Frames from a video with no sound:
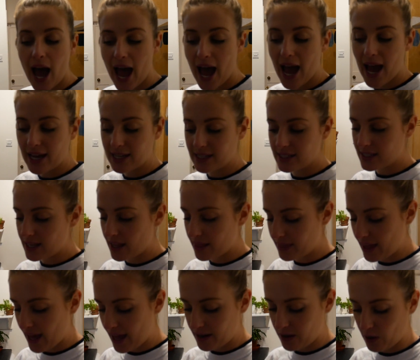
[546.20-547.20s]
and
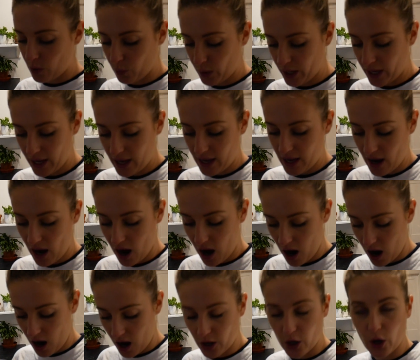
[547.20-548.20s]
then we
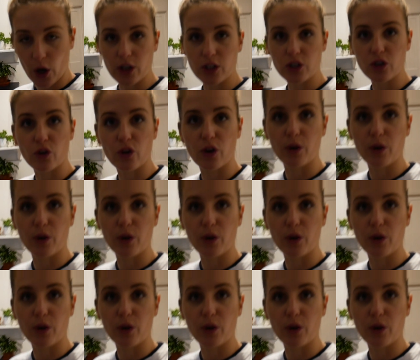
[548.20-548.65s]
are going to